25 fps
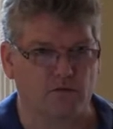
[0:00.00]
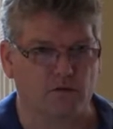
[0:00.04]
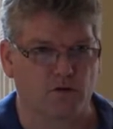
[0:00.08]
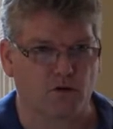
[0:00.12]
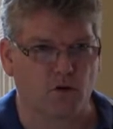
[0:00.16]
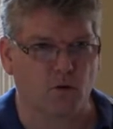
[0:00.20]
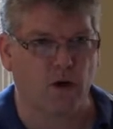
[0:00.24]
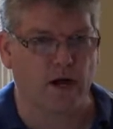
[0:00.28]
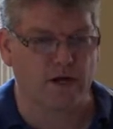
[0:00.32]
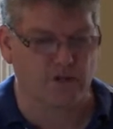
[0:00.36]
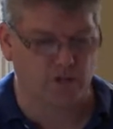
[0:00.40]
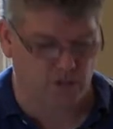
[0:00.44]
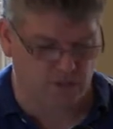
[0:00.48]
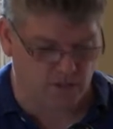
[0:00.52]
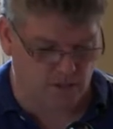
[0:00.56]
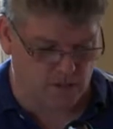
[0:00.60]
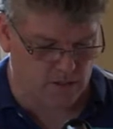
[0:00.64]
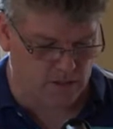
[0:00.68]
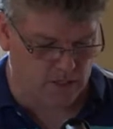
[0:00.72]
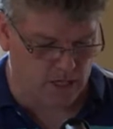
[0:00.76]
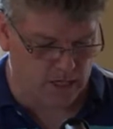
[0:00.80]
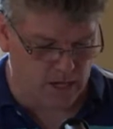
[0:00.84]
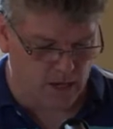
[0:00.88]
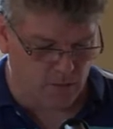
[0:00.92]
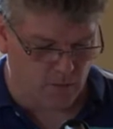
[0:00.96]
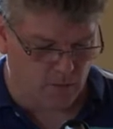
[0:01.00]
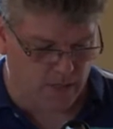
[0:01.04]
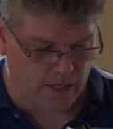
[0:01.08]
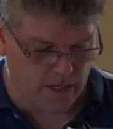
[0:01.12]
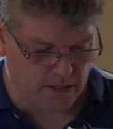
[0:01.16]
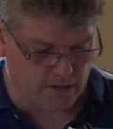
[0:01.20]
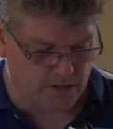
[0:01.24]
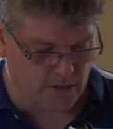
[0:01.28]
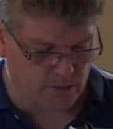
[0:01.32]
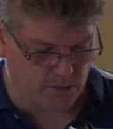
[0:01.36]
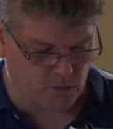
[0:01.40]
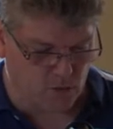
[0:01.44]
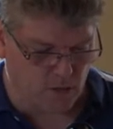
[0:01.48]
question? We
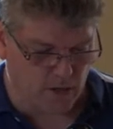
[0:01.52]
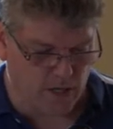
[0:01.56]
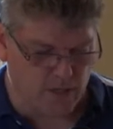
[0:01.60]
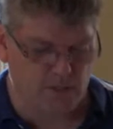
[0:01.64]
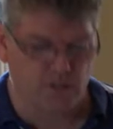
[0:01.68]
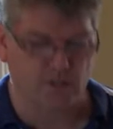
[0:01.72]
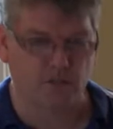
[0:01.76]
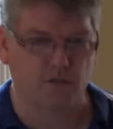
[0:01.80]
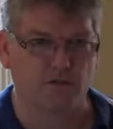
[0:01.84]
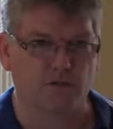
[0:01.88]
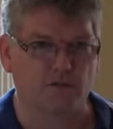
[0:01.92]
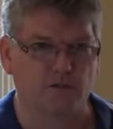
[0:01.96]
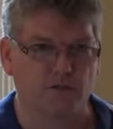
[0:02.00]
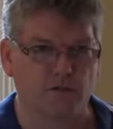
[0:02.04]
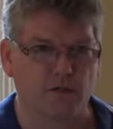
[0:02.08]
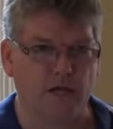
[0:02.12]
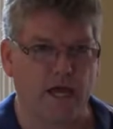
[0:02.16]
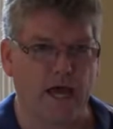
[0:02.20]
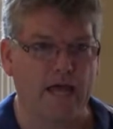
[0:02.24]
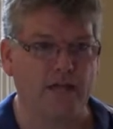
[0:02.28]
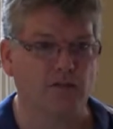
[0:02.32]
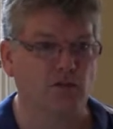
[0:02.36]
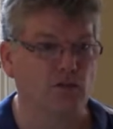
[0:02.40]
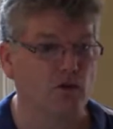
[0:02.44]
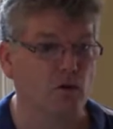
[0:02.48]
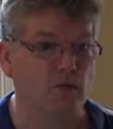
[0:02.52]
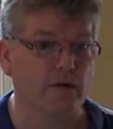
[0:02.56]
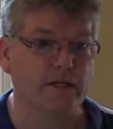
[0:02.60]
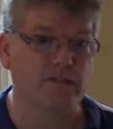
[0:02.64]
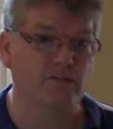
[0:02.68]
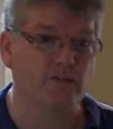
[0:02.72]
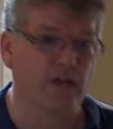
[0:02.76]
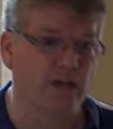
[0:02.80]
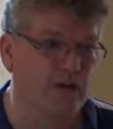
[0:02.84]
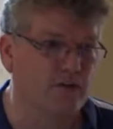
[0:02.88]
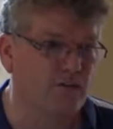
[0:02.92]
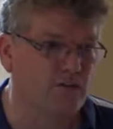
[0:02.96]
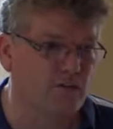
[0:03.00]
got some questions. And so
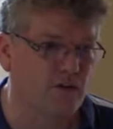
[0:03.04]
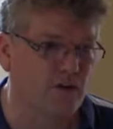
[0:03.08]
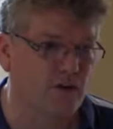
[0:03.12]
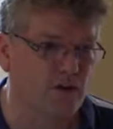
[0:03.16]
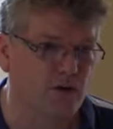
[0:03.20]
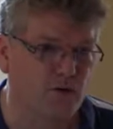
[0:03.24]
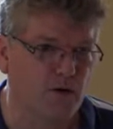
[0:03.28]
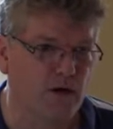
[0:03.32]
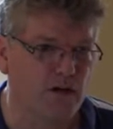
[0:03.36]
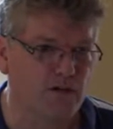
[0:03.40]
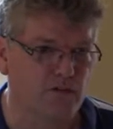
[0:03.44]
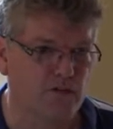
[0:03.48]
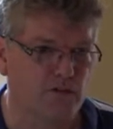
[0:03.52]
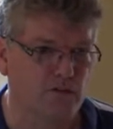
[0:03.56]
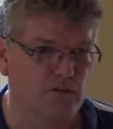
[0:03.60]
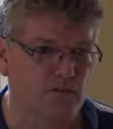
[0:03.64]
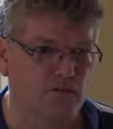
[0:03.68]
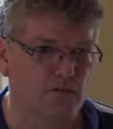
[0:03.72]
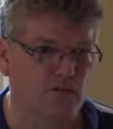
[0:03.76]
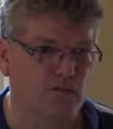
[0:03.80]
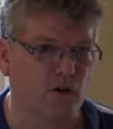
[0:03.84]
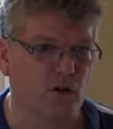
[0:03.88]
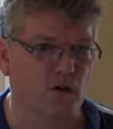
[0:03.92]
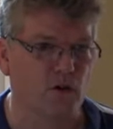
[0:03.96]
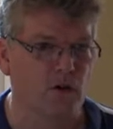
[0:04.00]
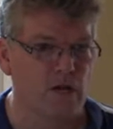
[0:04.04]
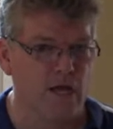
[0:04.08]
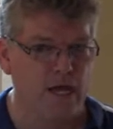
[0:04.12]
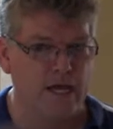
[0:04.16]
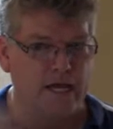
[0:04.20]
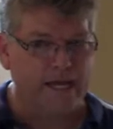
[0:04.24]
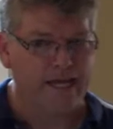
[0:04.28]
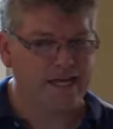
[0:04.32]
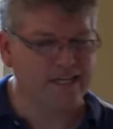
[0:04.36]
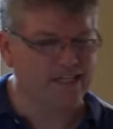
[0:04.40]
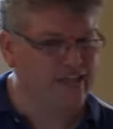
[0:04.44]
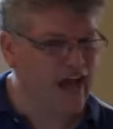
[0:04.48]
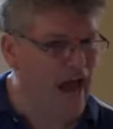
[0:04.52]
he's answering questions. So
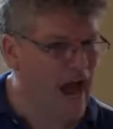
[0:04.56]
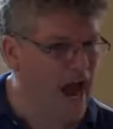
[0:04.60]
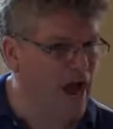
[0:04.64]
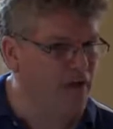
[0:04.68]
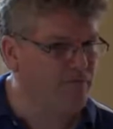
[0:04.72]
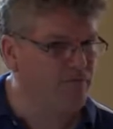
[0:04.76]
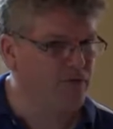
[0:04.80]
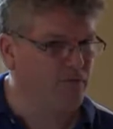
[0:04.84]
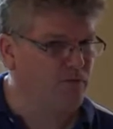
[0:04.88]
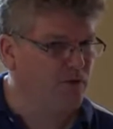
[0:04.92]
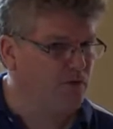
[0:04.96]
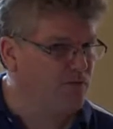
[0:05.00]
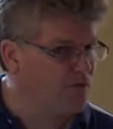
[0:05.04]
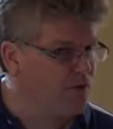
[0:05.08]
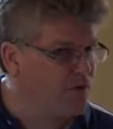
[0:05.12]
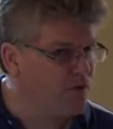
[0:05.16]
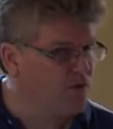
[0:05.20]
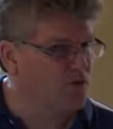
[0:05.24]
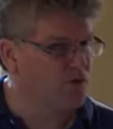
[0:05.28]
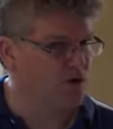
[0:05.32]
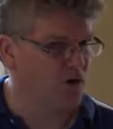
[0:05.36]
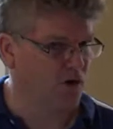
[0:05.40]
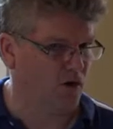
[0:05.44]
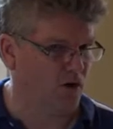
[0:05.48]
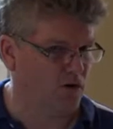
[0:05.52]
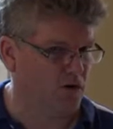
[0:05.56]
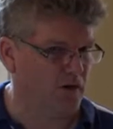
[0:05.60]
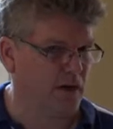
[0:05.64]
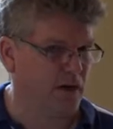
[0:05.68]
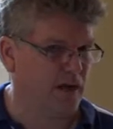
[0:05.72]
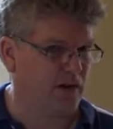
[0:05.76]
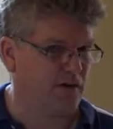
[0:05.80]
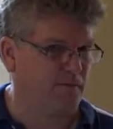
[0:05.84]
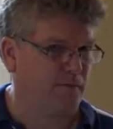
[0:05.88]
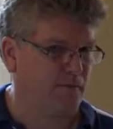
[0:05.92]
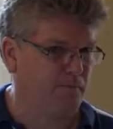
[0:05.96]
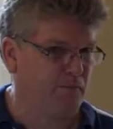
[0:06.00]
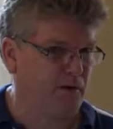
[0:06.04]
it's half of a phone call. You
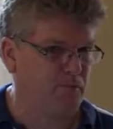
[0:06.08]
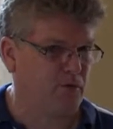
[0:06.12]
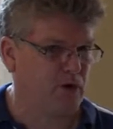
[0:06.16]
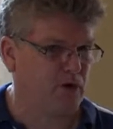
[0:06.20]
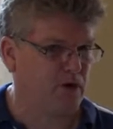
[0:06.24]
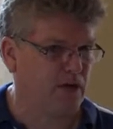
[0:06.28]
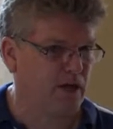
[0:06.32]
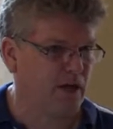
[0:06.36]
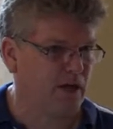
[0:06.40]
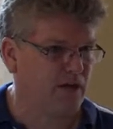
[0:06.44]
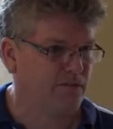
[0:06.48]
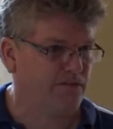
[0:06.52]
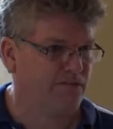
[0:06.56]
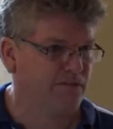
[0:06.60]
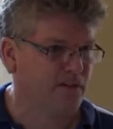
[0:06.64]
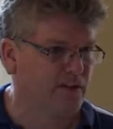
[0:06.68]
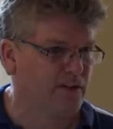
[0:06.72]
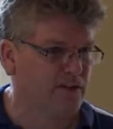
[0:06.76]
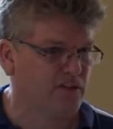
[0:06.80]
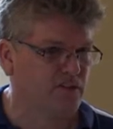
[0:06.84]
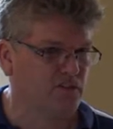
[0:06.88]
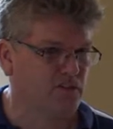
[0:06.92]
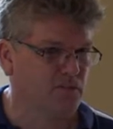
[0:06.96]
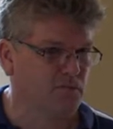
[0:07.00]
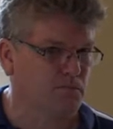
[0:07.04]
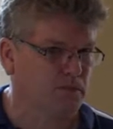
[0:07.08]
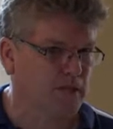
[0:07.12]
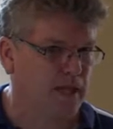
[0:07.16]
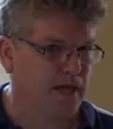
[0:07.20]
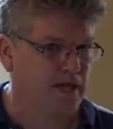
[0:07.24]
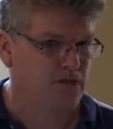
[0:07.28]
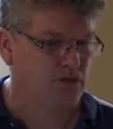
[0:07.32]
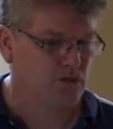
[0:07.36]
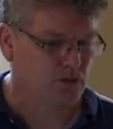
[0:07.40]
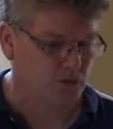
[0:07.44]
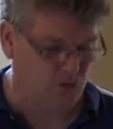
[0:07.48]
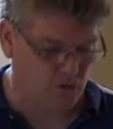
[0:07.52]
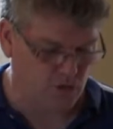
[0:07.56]
got to remember, you got to fill in some
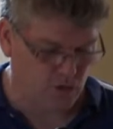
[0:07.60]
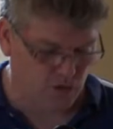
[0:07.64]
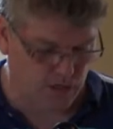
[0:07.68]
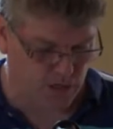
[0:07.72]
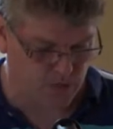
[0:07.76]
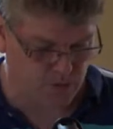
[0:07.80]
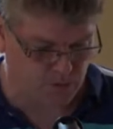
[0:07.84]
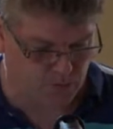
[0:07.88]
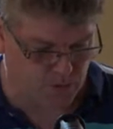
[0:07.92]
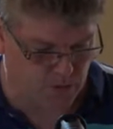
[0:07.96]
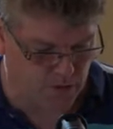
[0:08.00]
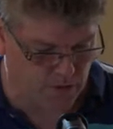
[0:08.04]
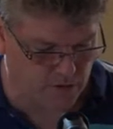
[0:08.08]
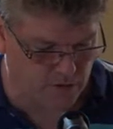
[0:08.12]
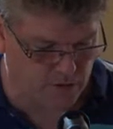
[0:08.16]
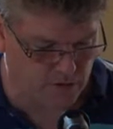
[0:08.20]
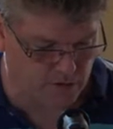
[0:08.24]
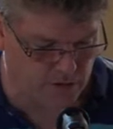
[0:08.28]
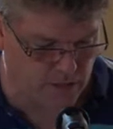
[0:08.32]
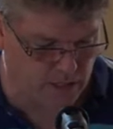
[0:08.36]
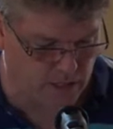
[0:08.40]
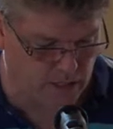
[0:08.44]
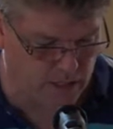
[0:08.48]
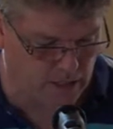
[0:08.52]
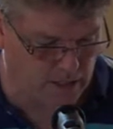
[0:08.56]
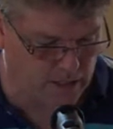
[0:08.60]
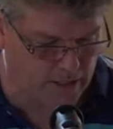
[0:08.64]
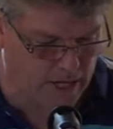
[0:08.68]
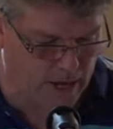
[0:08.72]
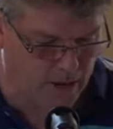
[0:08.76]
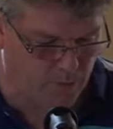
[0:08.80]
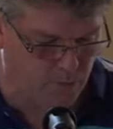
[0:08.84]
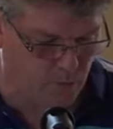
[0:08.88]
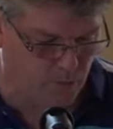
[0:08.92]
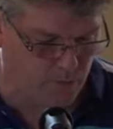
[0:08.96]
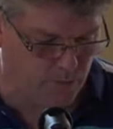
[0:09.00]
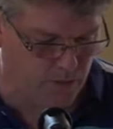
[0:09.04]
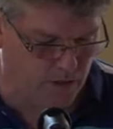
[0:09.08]
blanks. So you got to put on your thinking
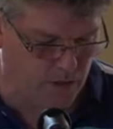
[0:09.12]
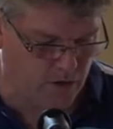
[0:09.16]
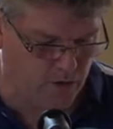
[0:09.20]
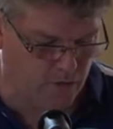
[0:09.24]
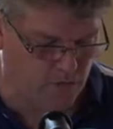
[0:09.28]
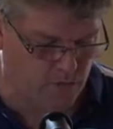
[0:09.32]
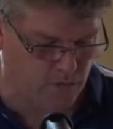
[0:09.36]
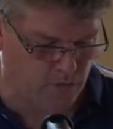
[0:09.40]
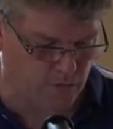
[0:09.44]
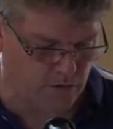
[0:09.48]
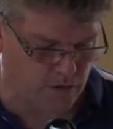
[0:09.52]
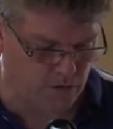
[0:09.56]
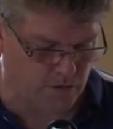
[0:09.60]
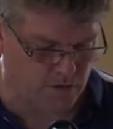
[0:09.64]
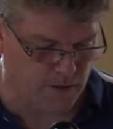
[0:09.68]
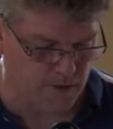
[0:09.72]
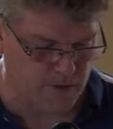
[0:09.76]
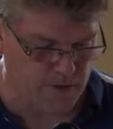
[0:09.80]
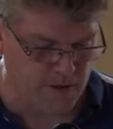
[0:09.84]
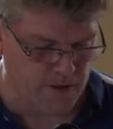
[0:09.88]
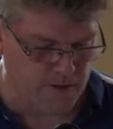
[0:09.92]
cap when we go through this.